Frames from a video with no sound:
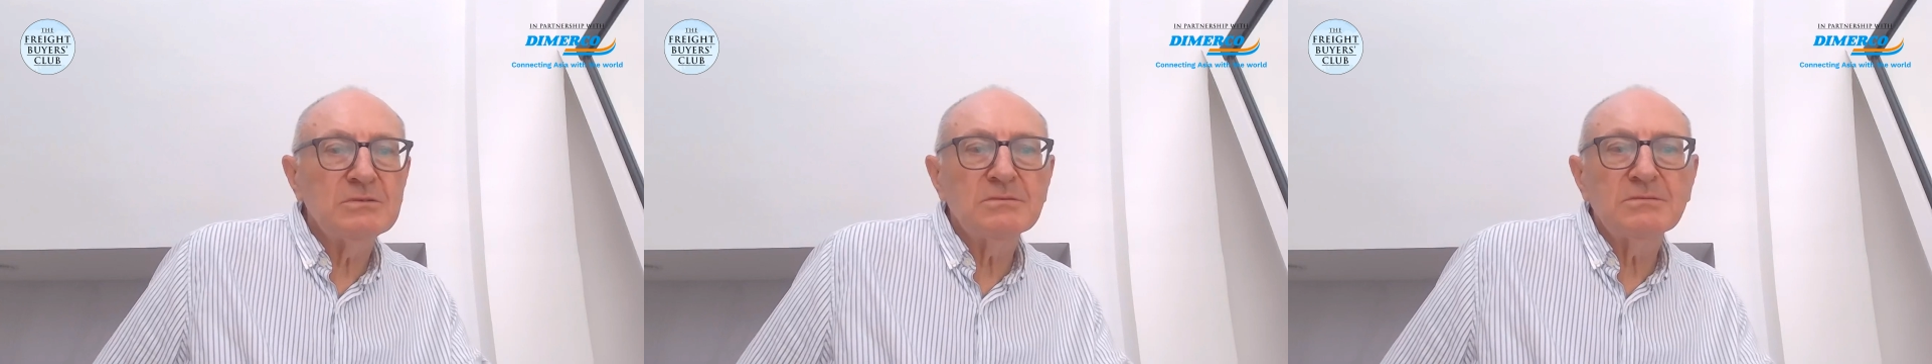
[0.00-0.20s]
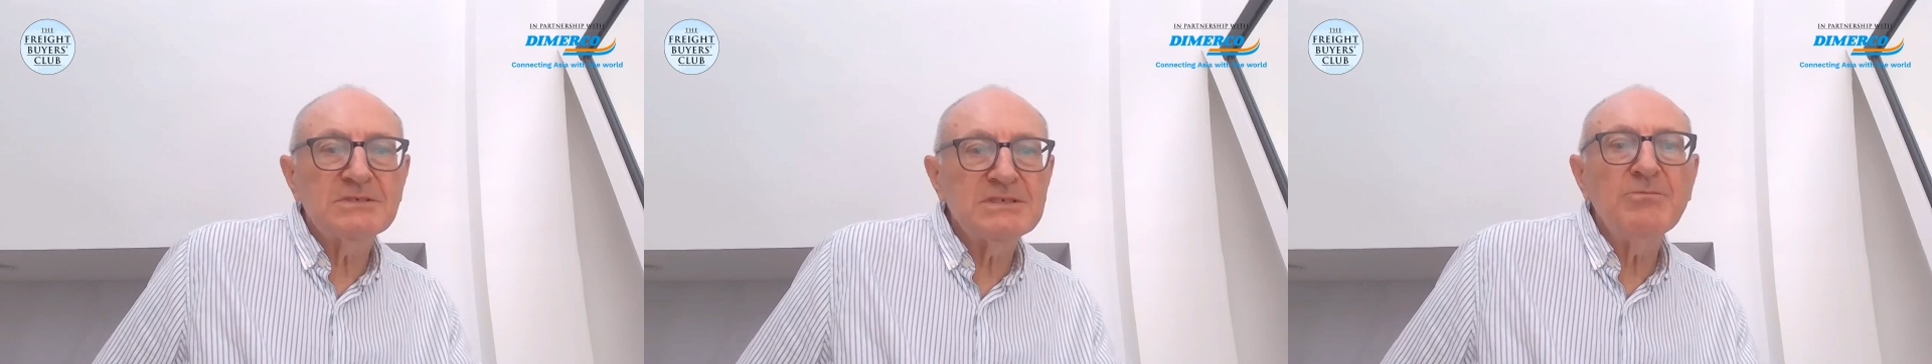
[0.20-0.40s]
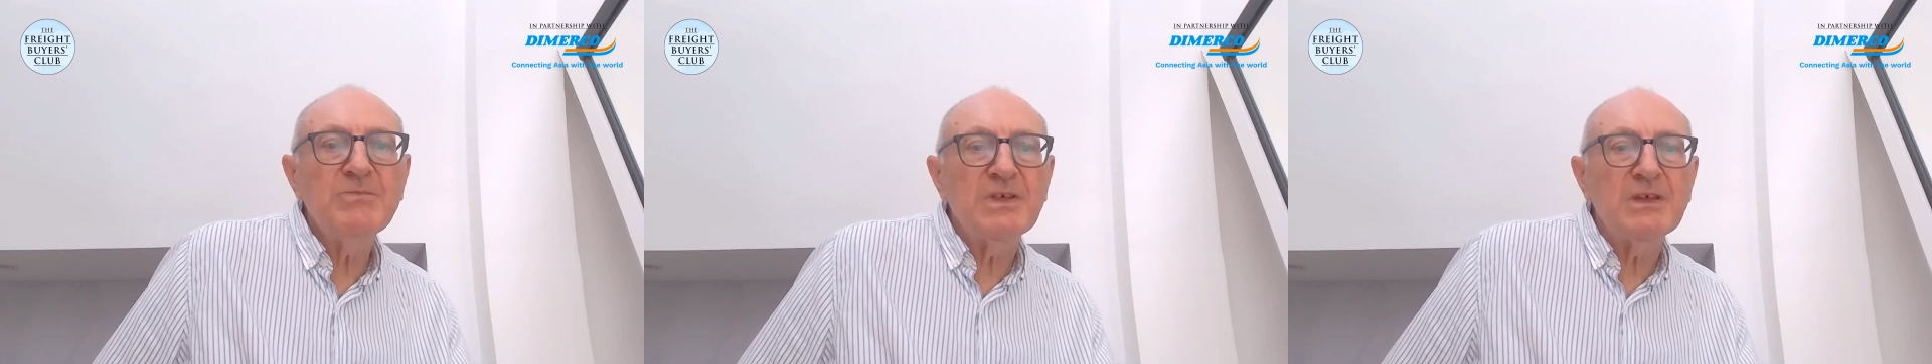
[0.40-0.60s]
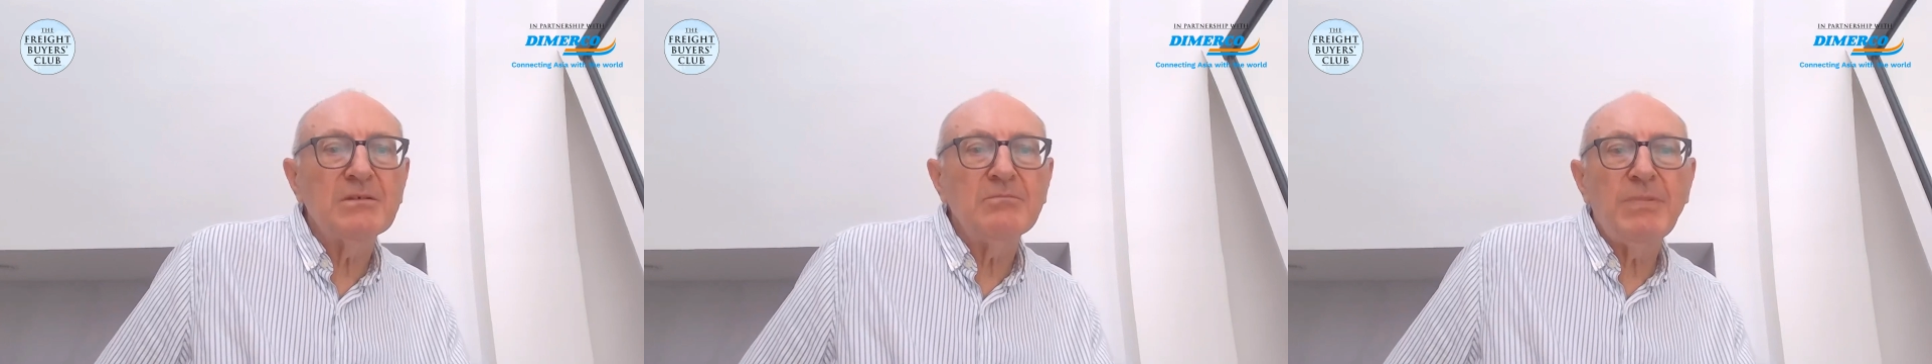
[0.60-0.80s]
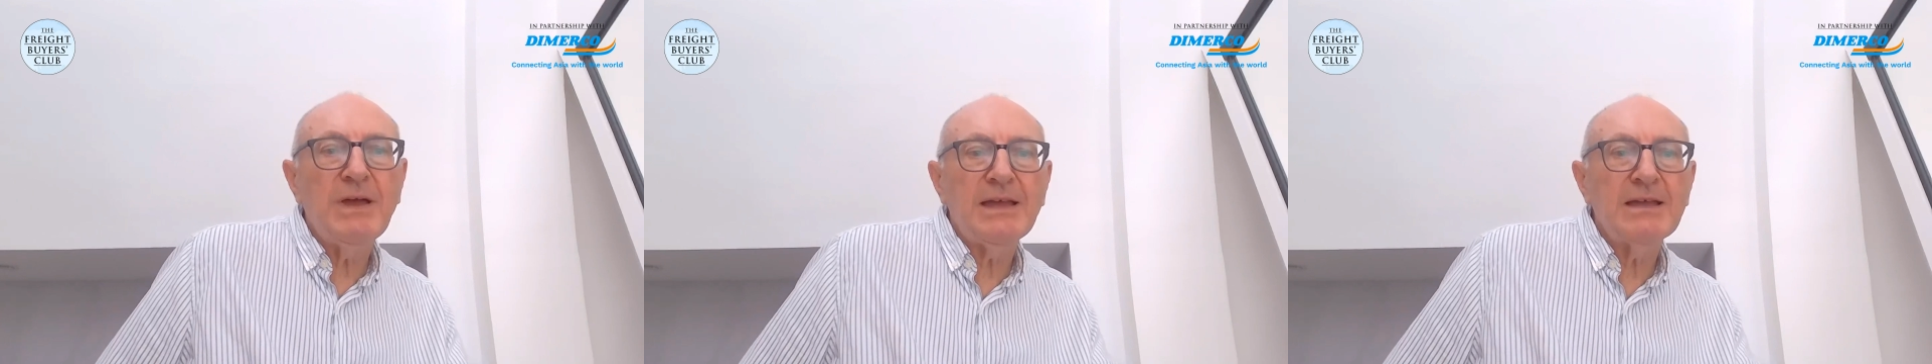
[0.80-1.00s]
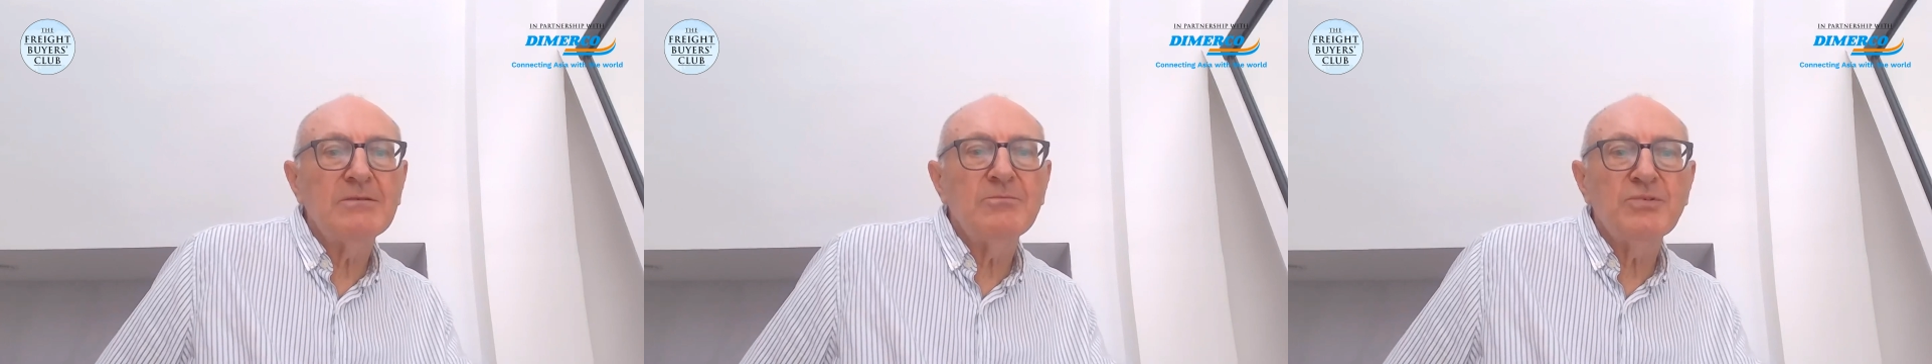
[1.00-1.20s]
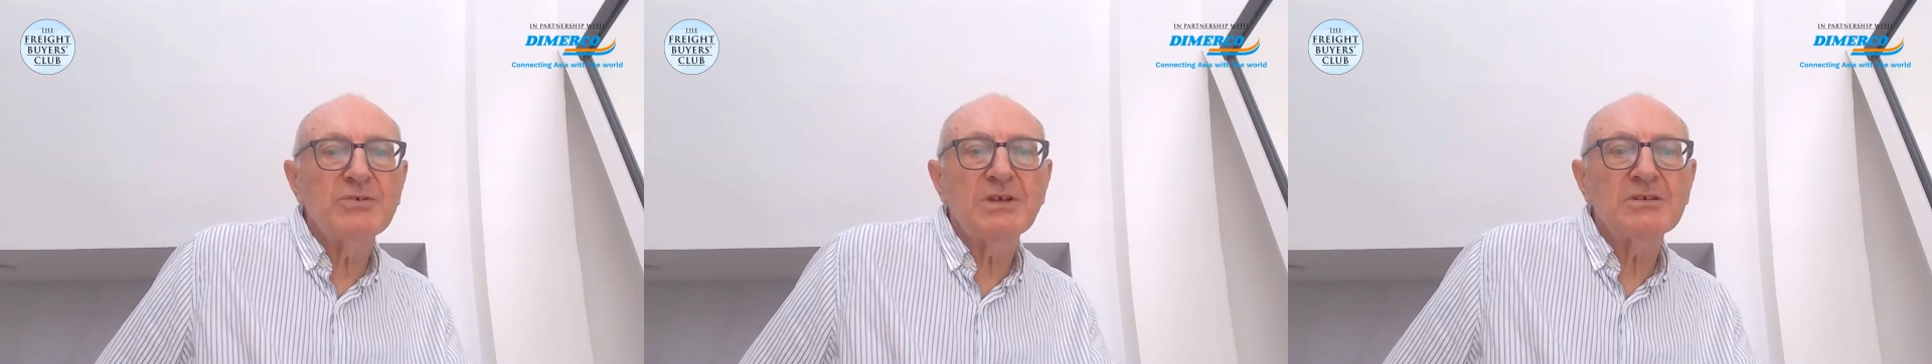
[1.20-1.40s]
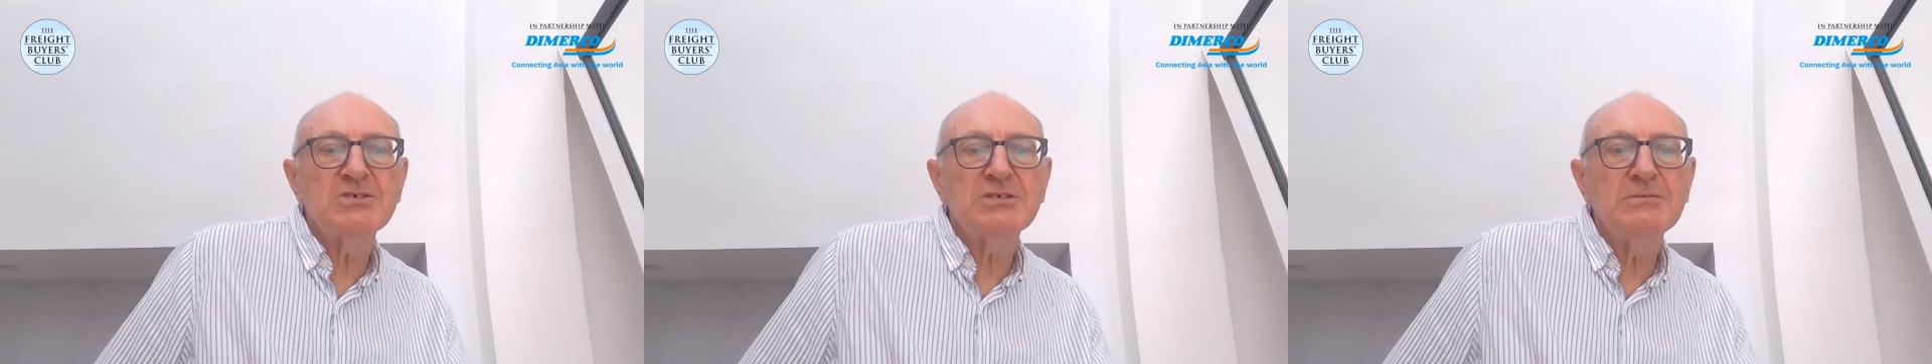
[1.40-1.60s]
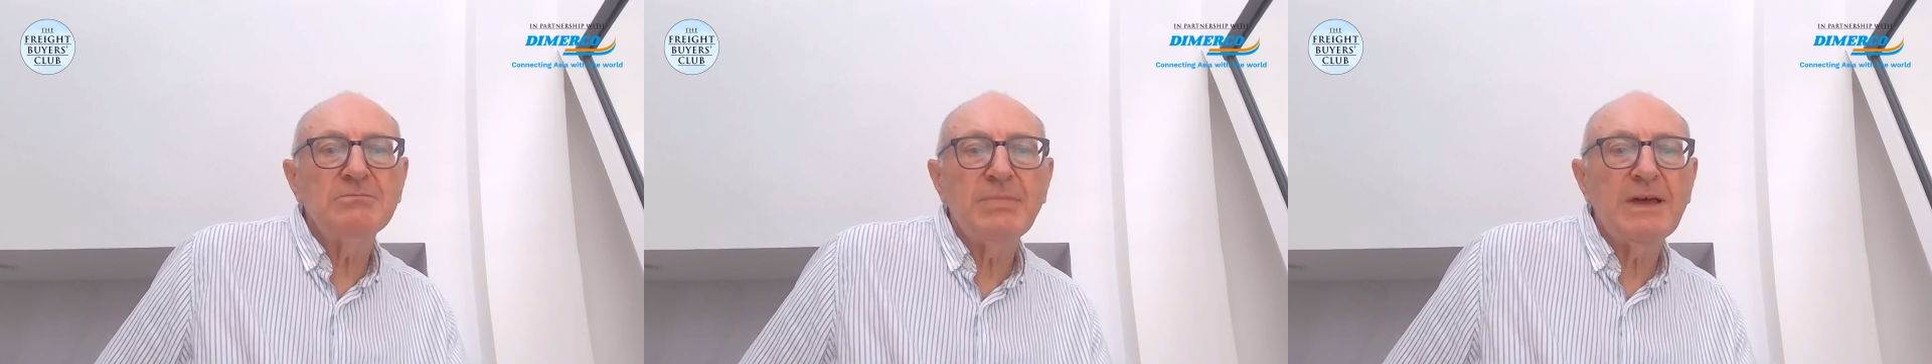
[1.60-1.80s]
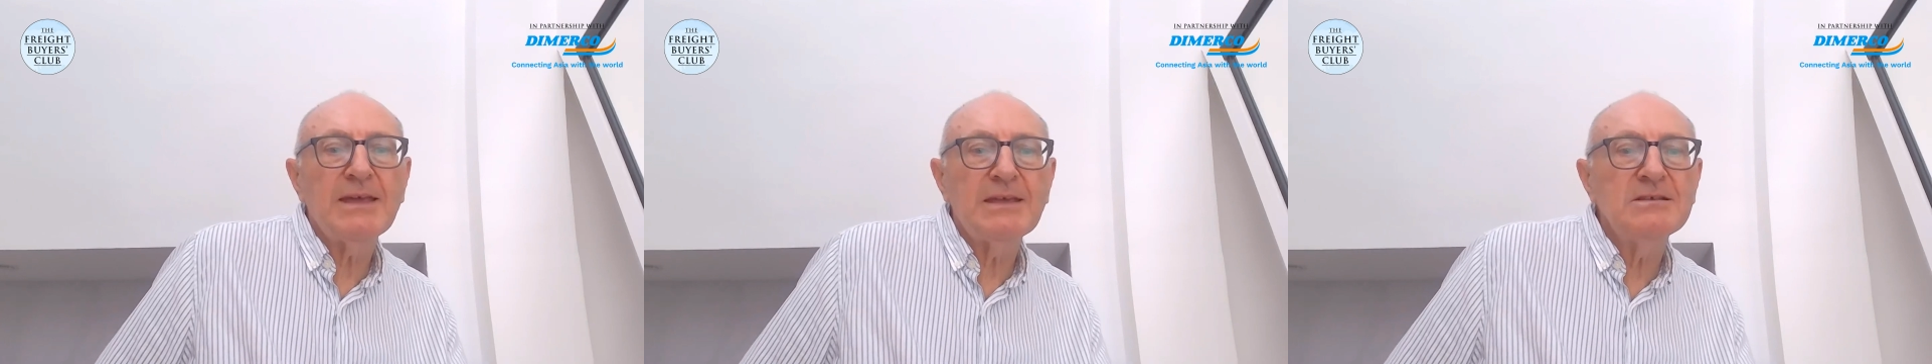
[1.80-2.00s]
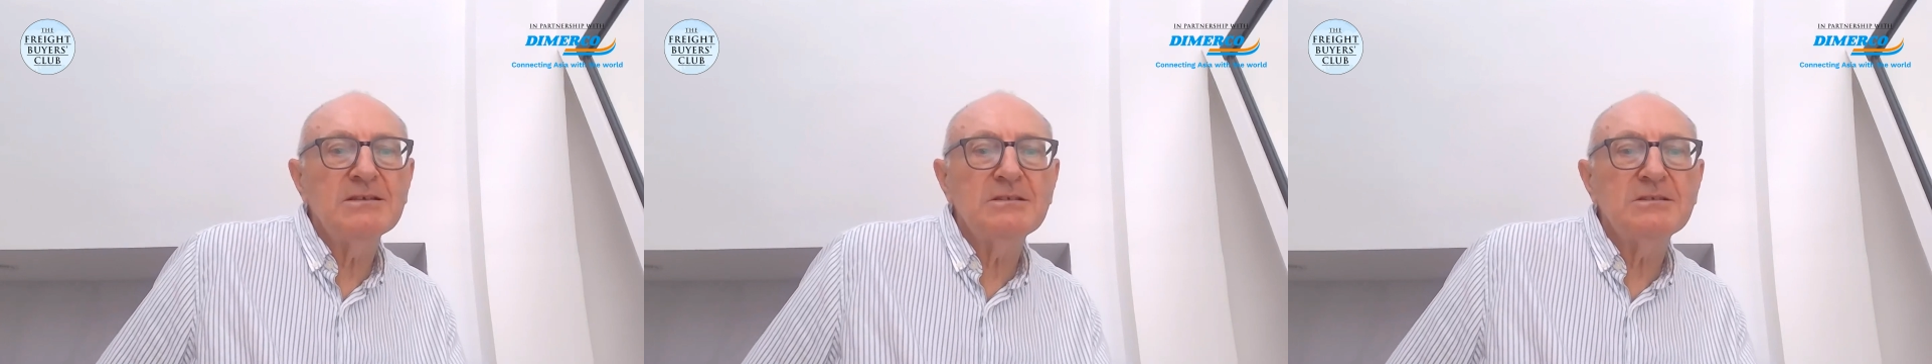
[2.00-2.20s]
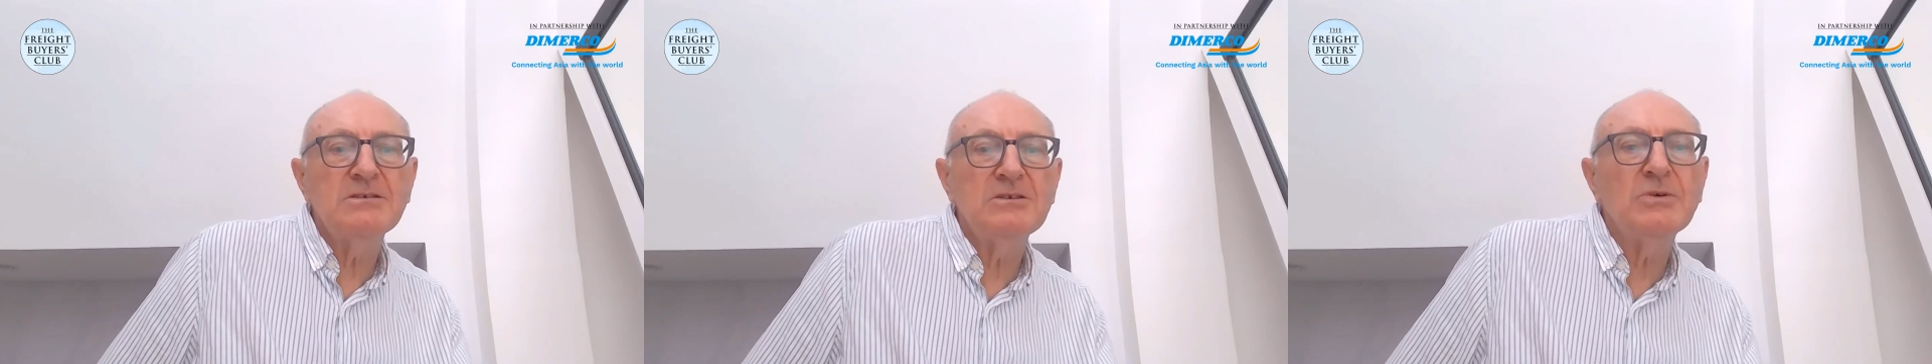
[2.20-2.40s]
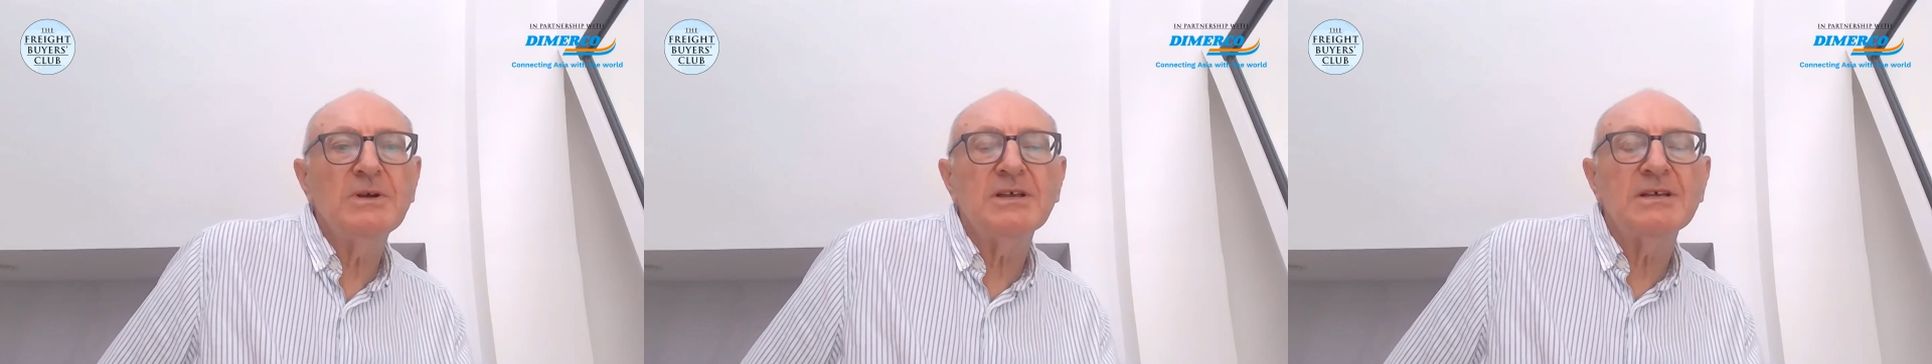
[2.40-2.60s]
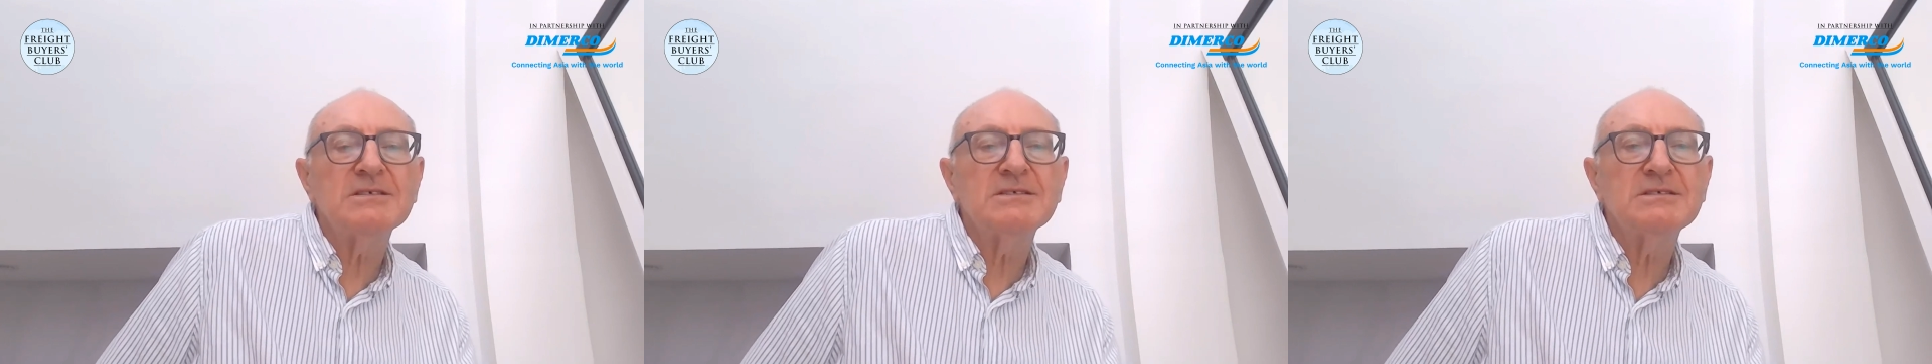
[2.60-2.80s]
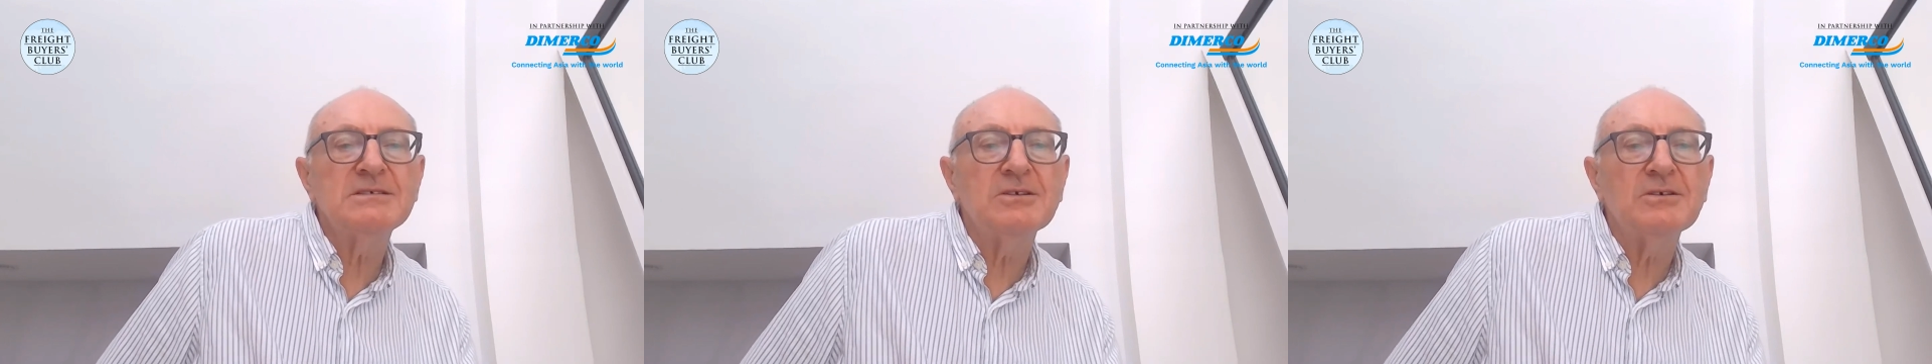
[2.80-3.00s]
or something production back into the US.